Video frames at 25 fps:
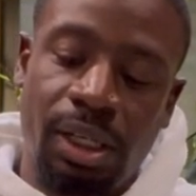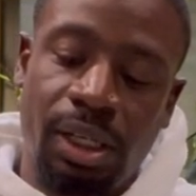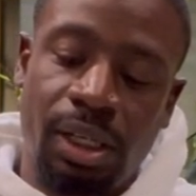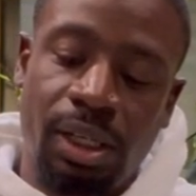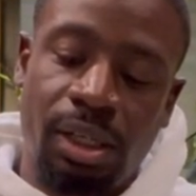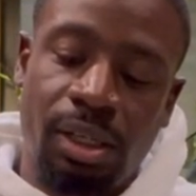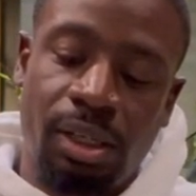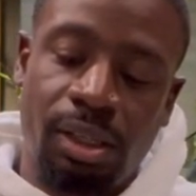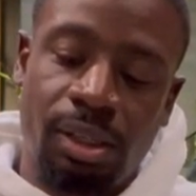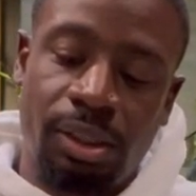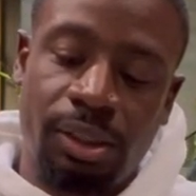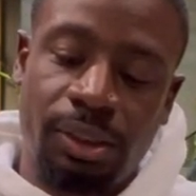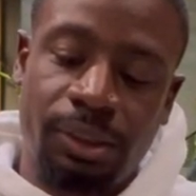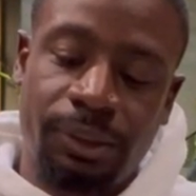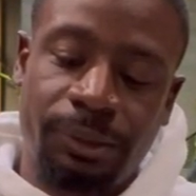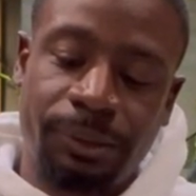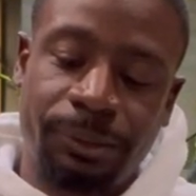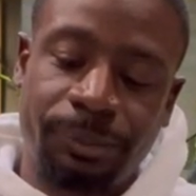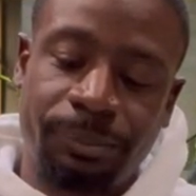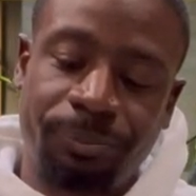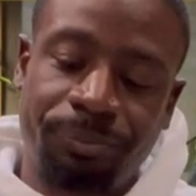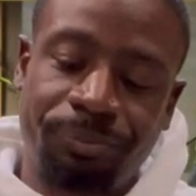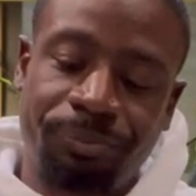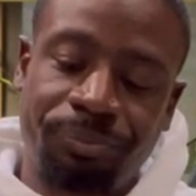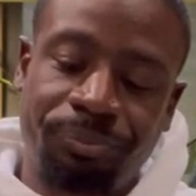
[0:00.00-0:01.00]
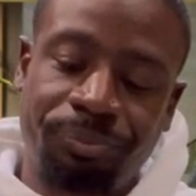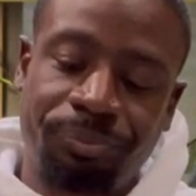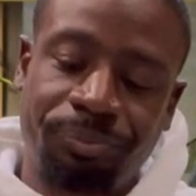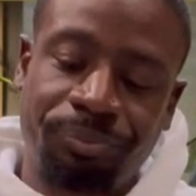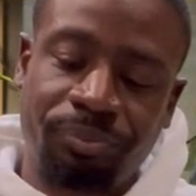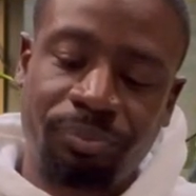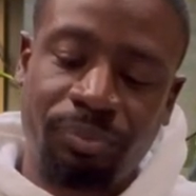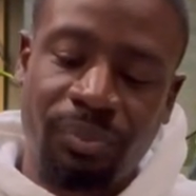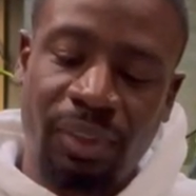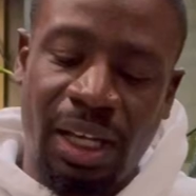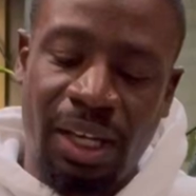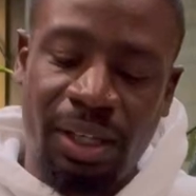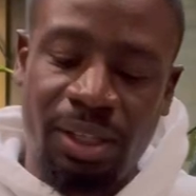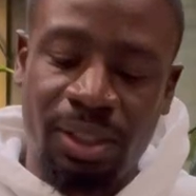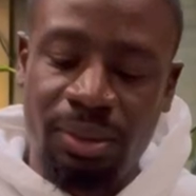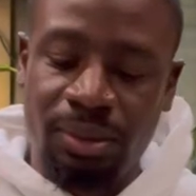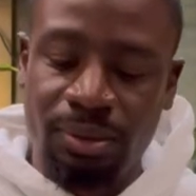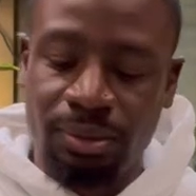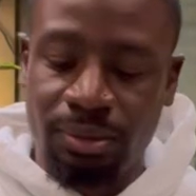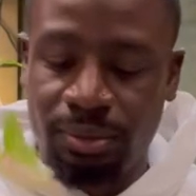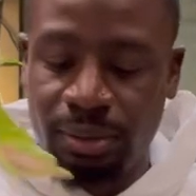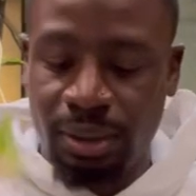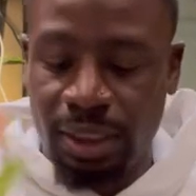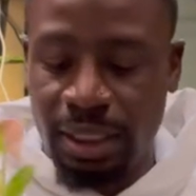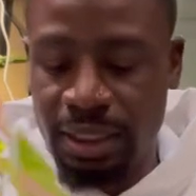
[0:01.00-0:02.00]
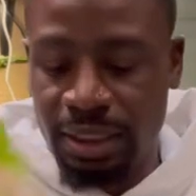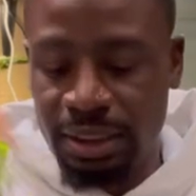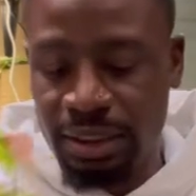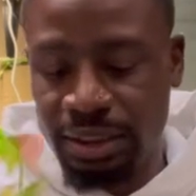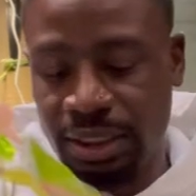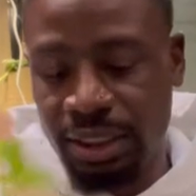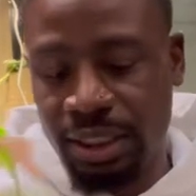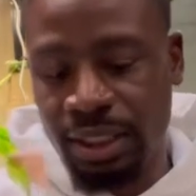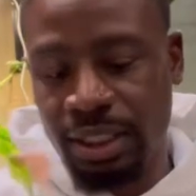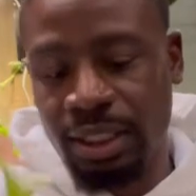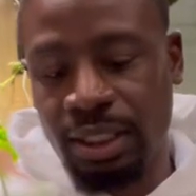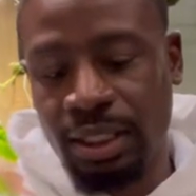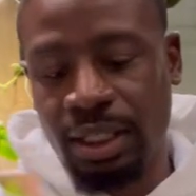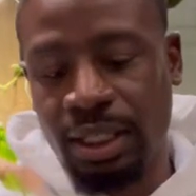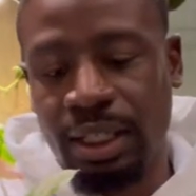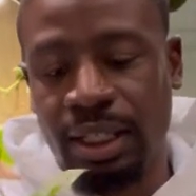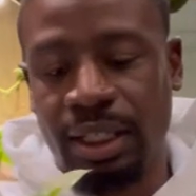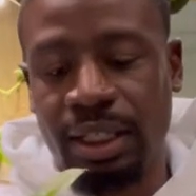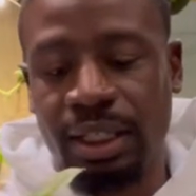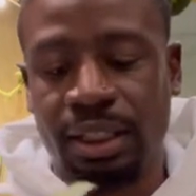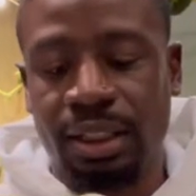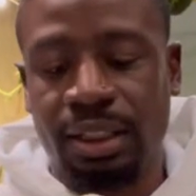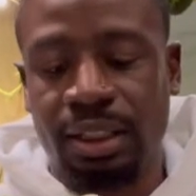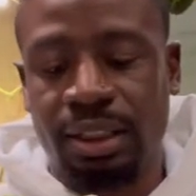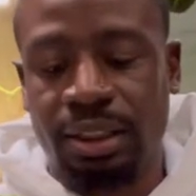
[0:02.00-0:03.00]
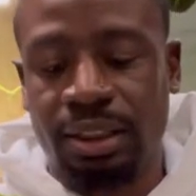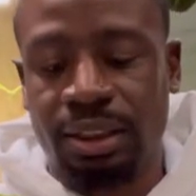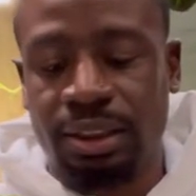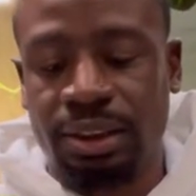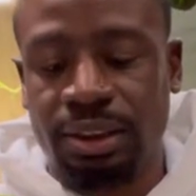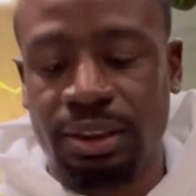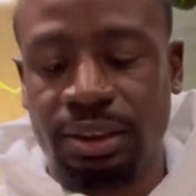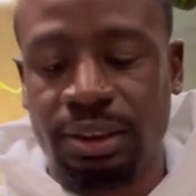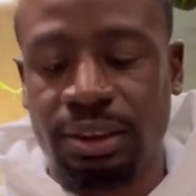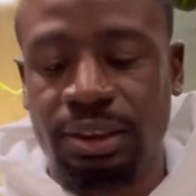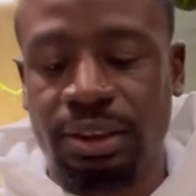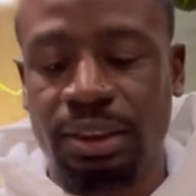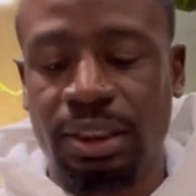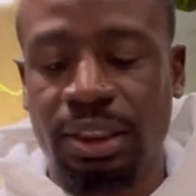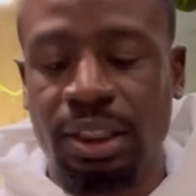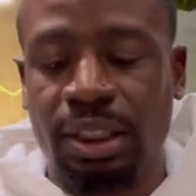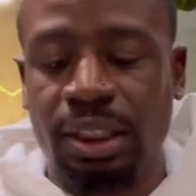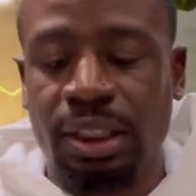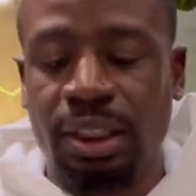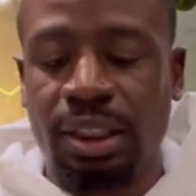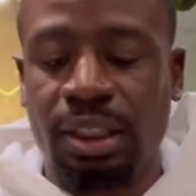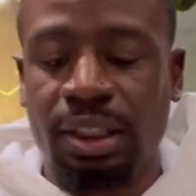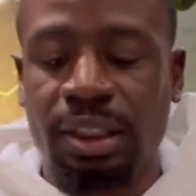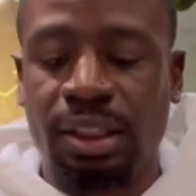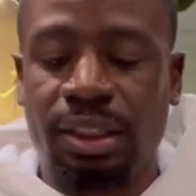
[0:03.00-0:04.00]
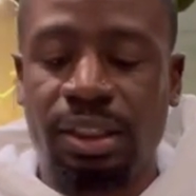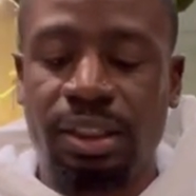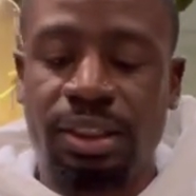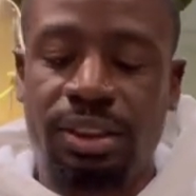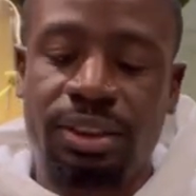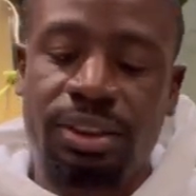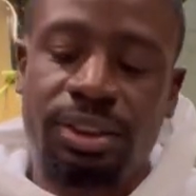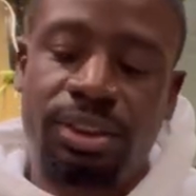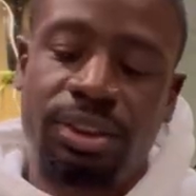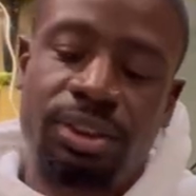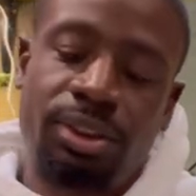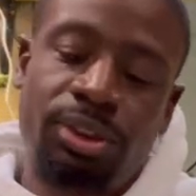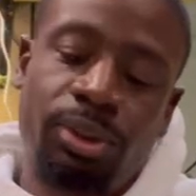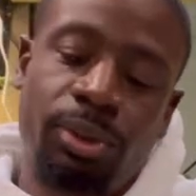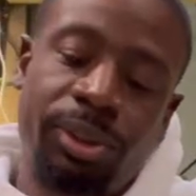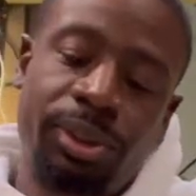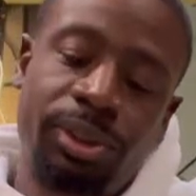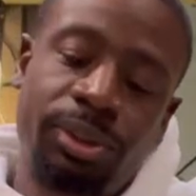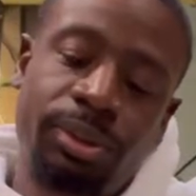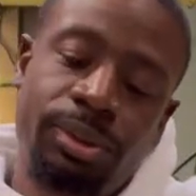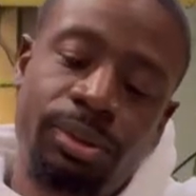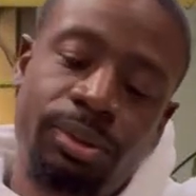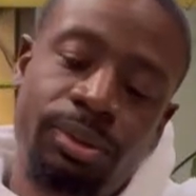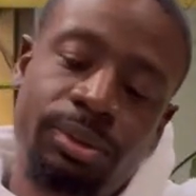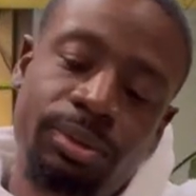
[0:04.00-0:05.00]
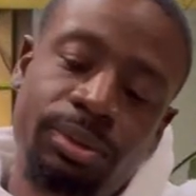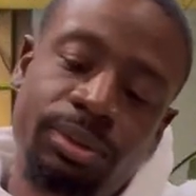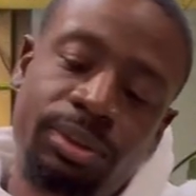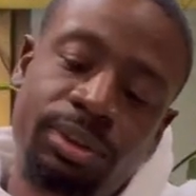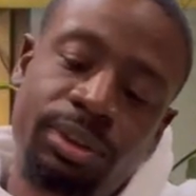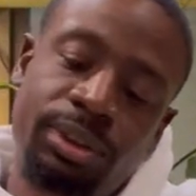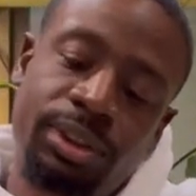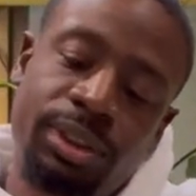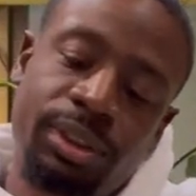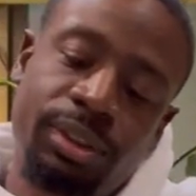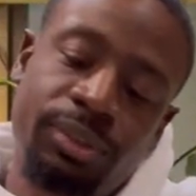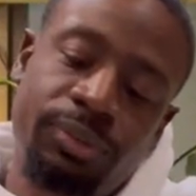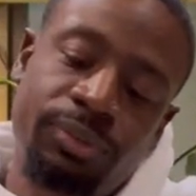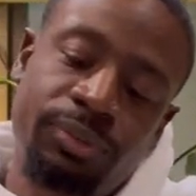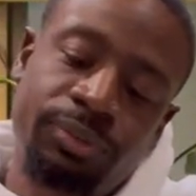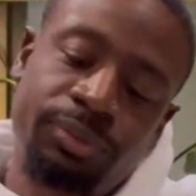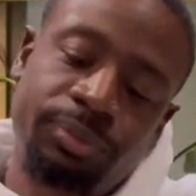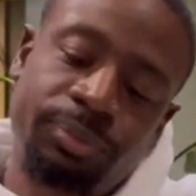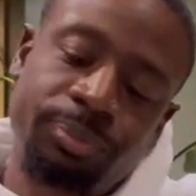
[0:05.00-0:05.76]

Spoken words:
I don't, like I said, like this soil stuff.